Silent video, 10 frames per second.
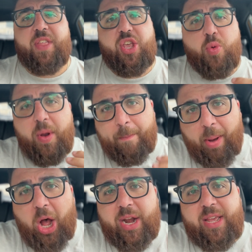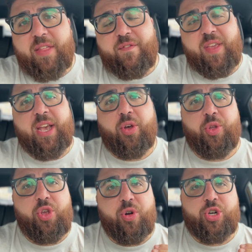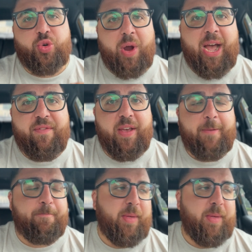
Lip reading: that you embody the vehicle you're driving.